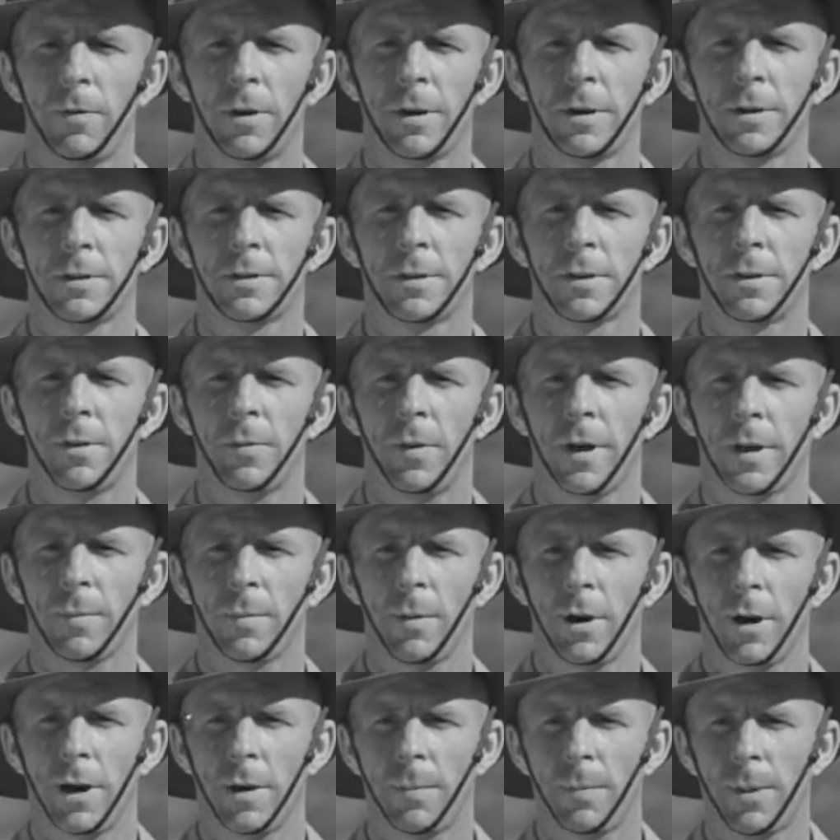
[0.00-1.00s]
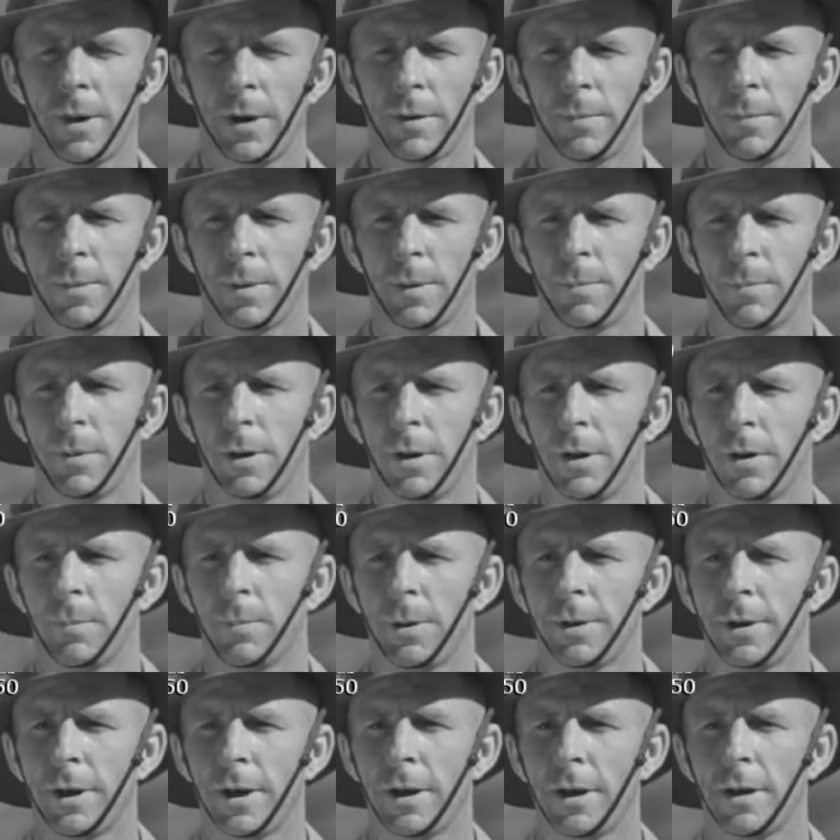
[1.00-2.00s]
privileged to direct my
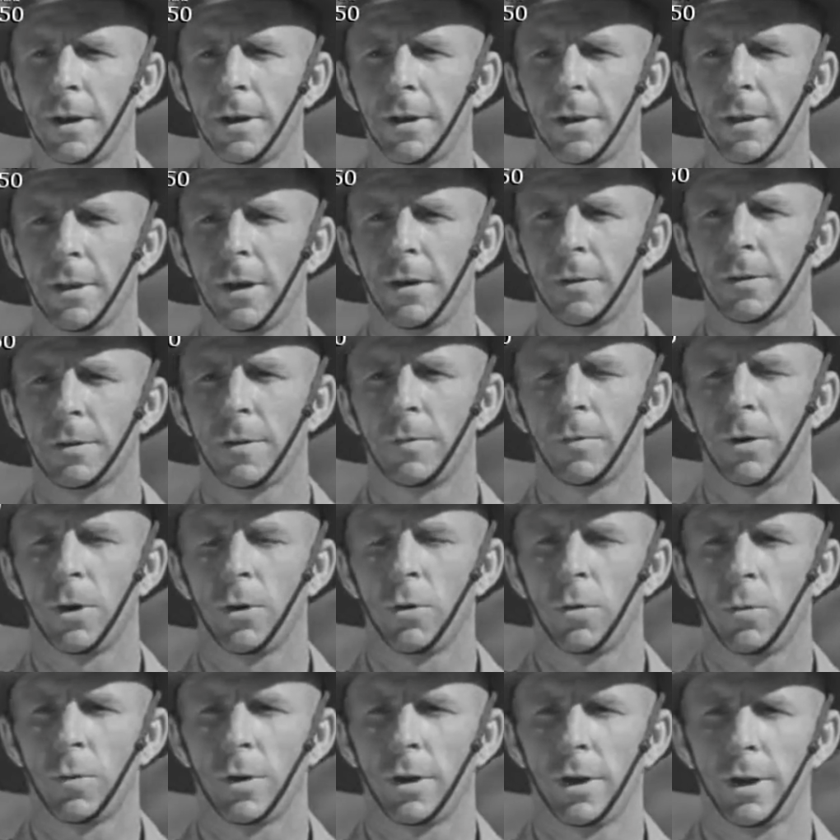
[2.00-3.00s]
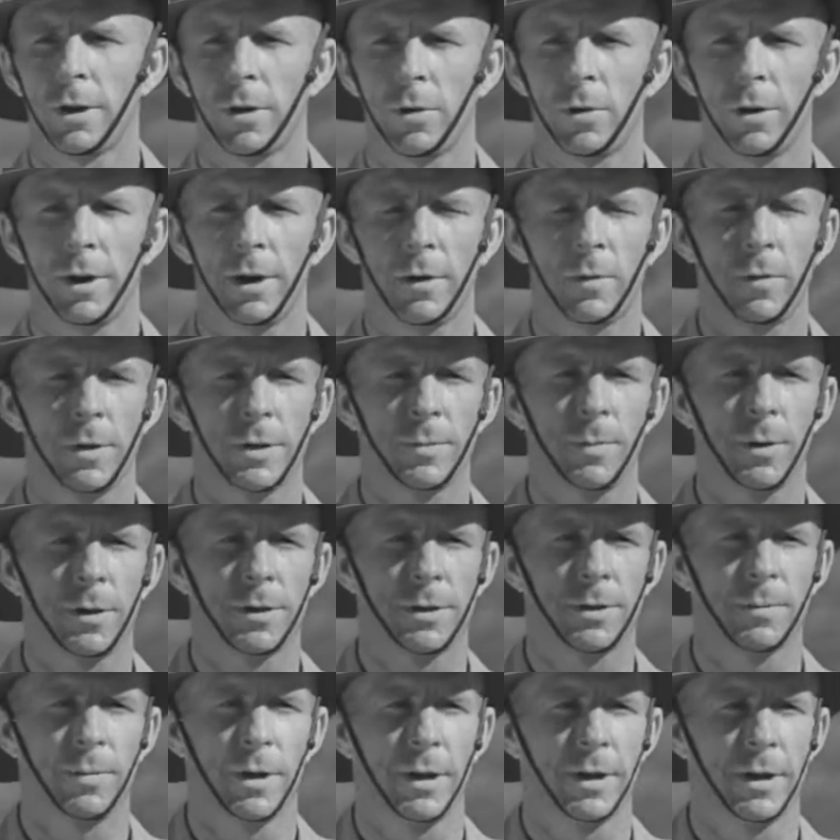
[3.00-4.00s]
appeal particularly to those of you with little or no
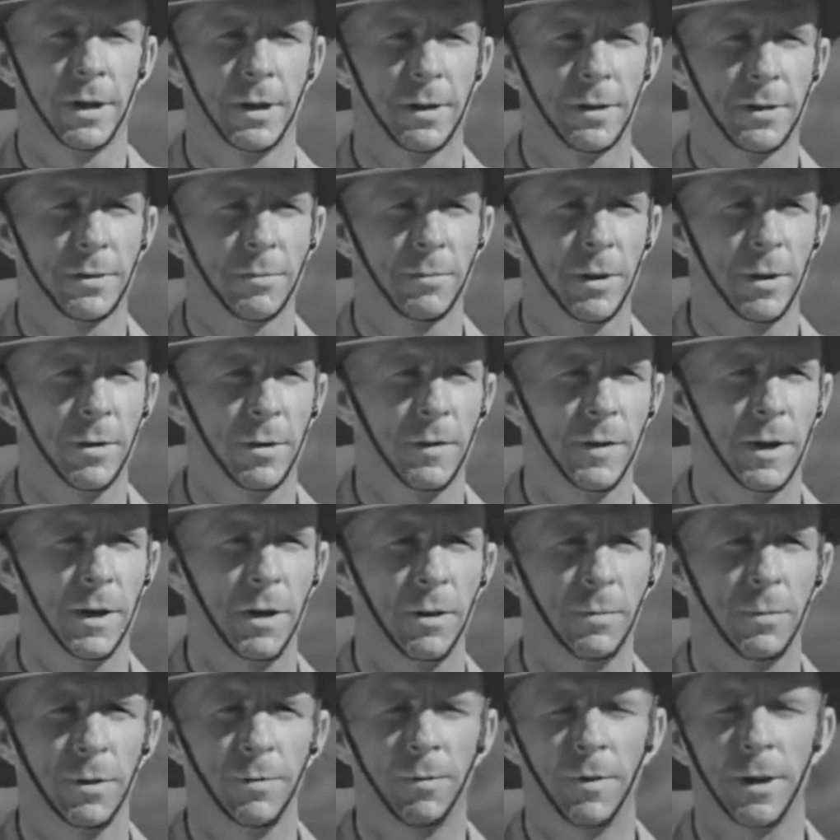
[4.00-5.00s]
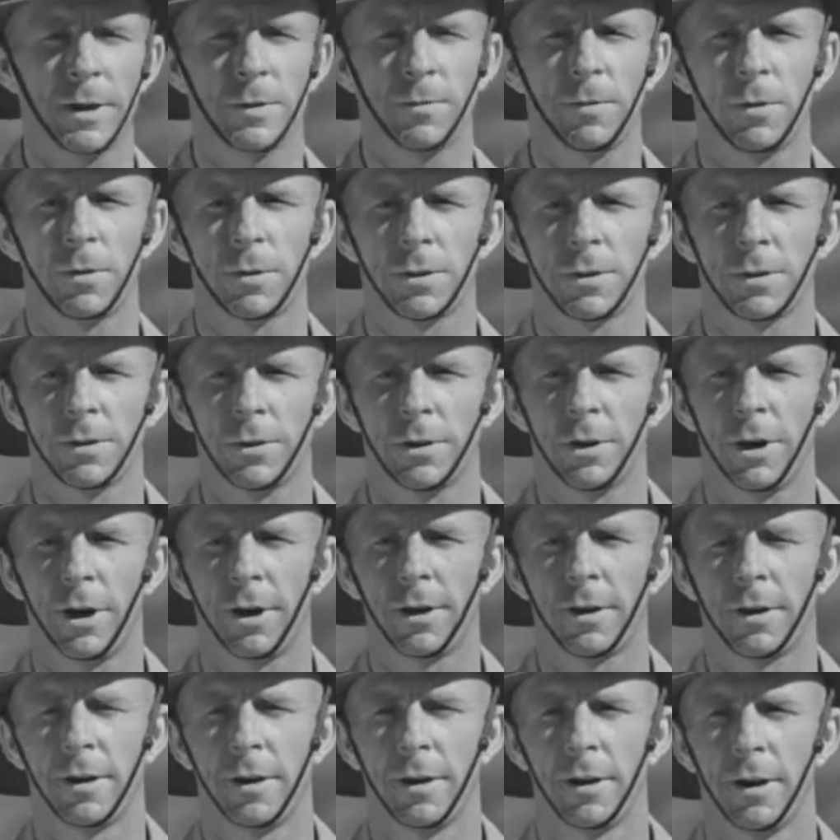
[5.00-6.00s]
responsibilities, whether in the Home Defence Forces or
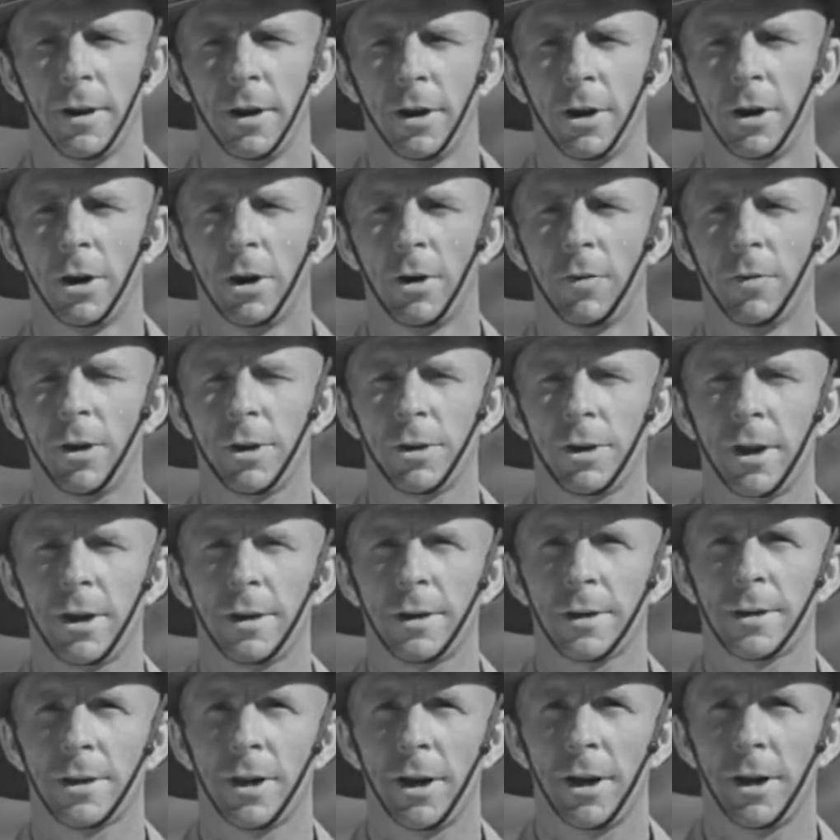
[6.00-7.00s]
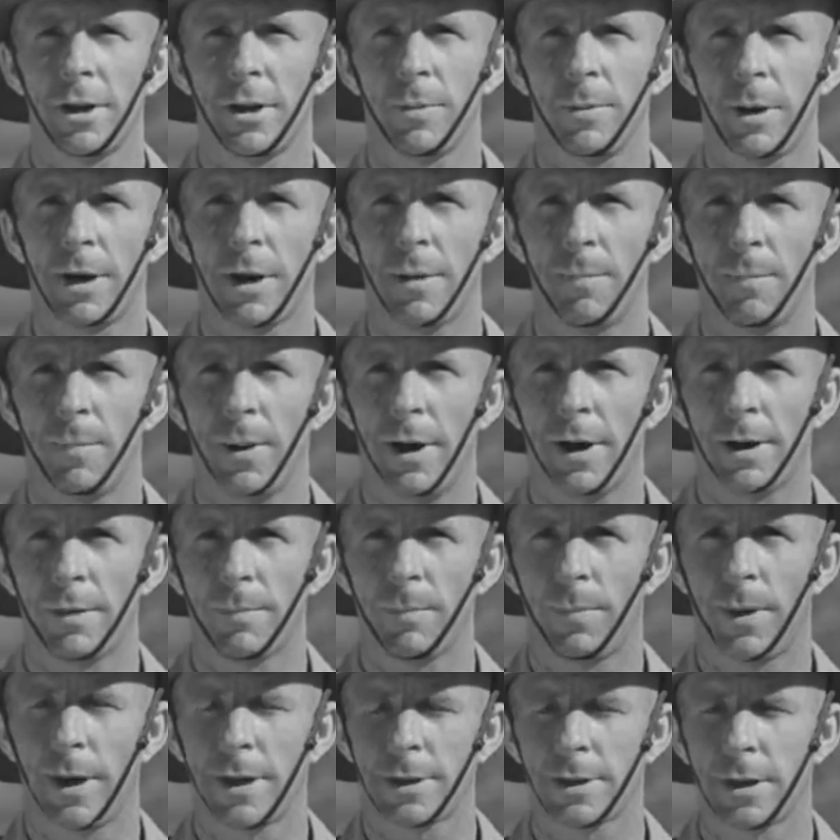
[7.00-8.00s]
not, who have not yet decided to become
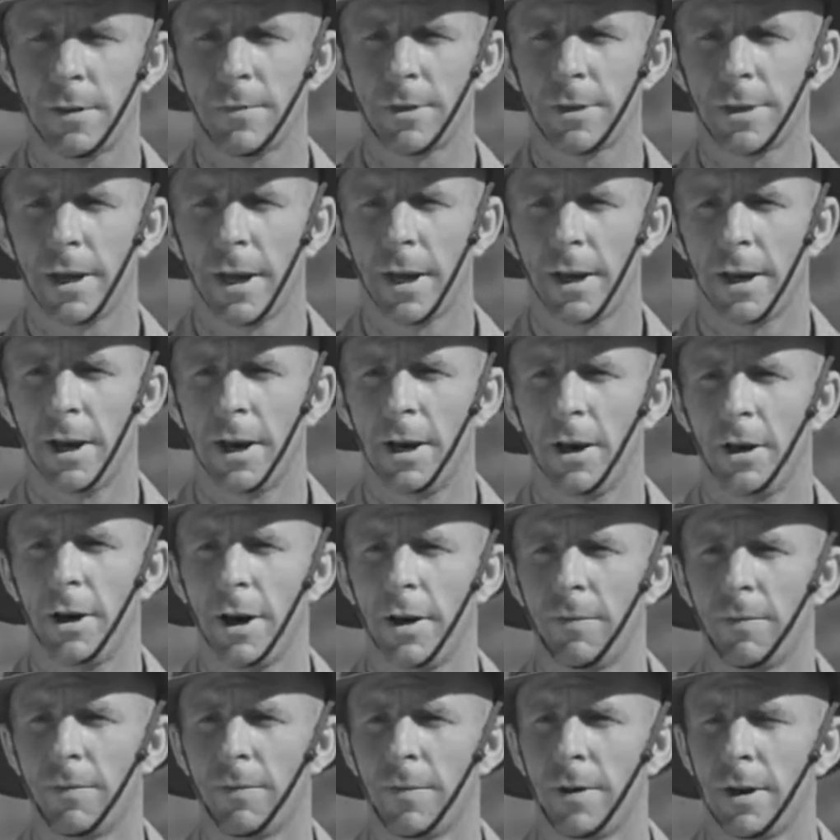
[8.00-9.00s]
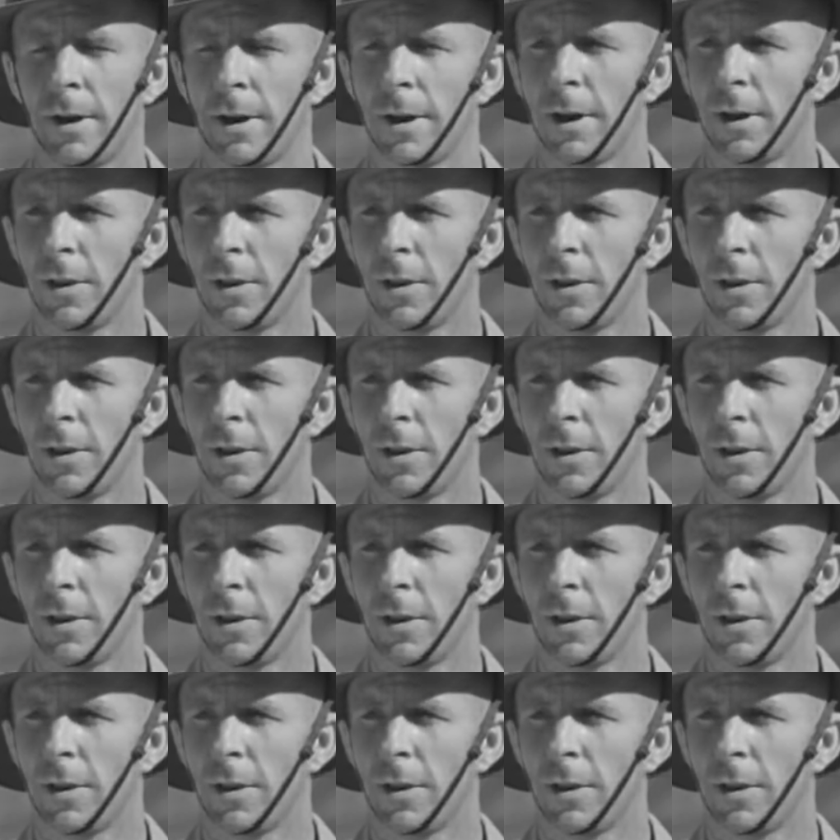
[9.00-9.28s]
part and parcel of the 2nd AIF,